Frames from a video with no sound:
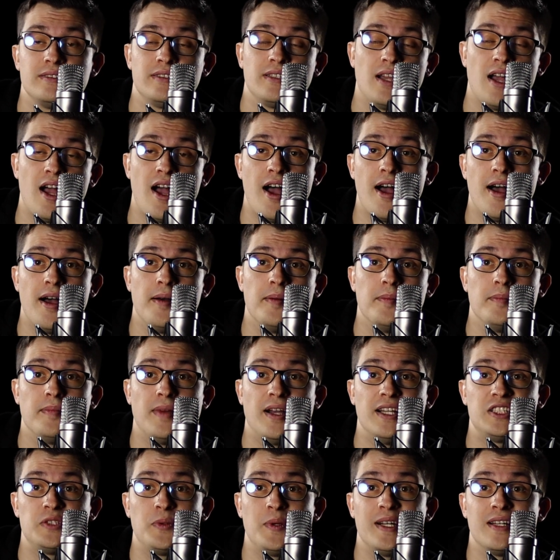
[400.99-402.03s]
I
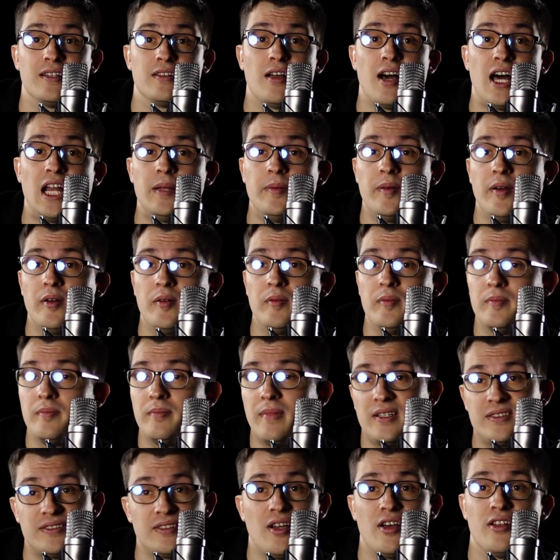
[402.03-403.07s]
tweet a lot about
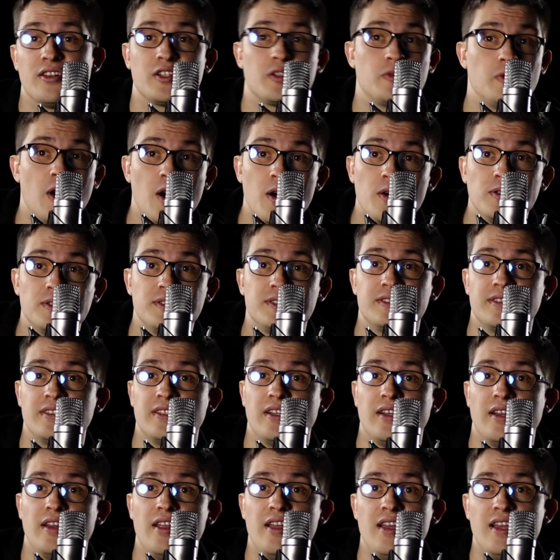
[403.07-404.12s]
mental health quotes and